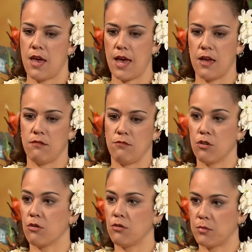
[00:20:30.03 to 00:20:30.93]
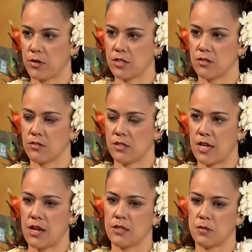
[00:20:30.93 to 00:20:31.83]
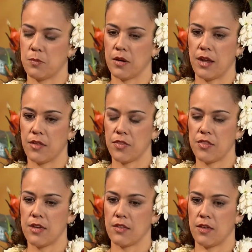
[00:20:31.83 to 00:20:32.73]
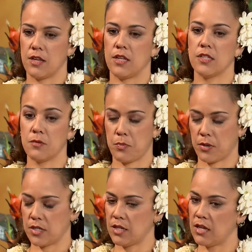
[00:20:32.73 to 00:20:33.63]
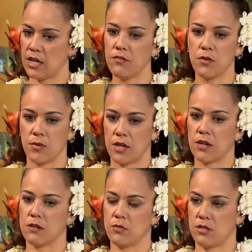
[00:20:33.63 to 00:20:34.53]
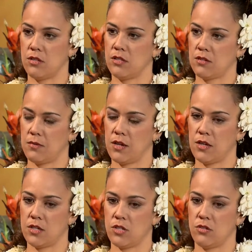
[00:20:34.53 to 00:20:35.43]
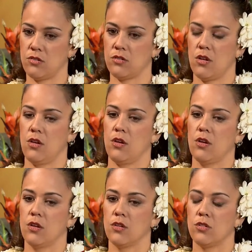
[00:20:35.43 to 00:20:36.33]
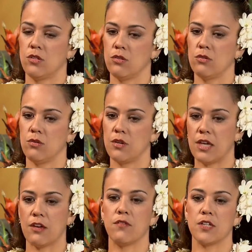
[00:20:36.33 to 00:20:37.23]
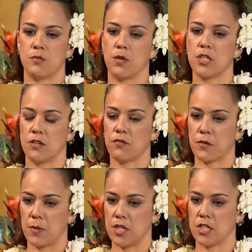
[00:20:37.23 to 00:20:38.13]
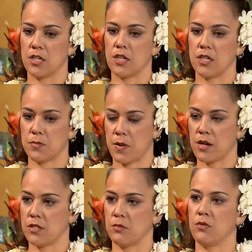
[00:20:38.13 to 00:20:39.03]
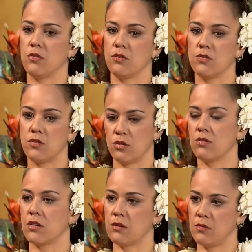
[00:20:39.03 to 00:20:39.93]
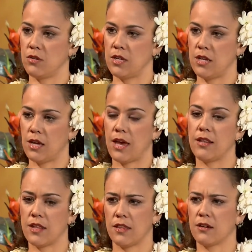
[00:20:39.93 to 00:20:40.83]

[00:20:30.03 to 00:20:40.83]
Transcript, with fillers: and your own personal stance, but I think it is important, even when it comes to these Hawaiian issues, to give as much information as possible to the community and let